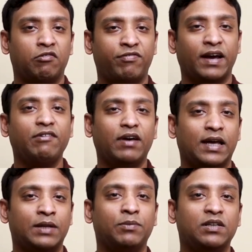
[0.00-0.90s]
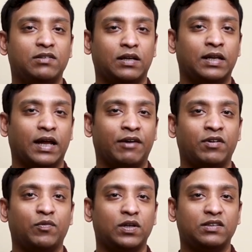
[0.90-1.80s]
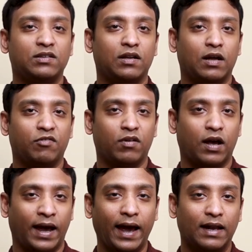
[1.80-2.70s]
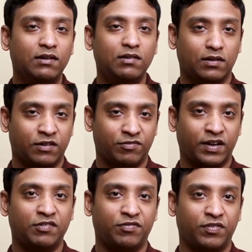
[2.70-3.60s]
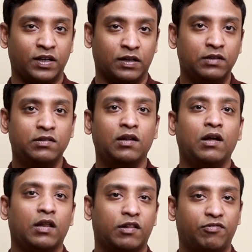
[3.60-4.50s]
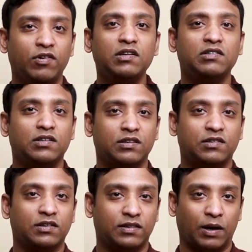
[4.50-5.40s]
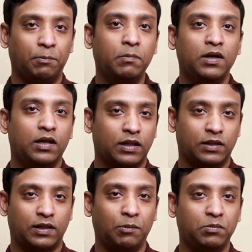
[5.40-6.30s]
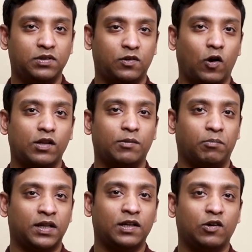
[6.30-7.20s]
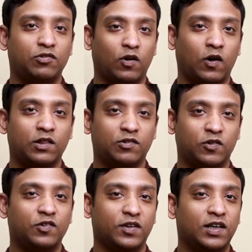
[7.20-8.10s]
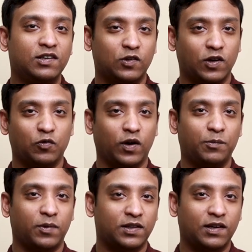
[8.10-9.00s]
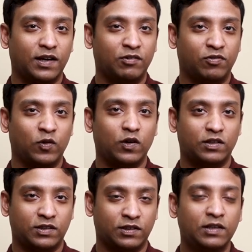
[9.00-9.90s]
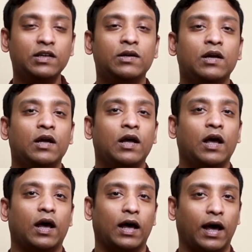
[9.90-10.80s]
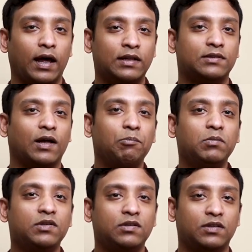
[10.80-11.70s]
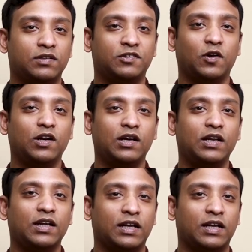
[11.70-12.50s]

5 elements in everyone's hands, the 5 fingers, the first is the thumb. The thumb is called the mother of all the 4 fingers. You have 1 mother and 4 children, and the thumb is historically an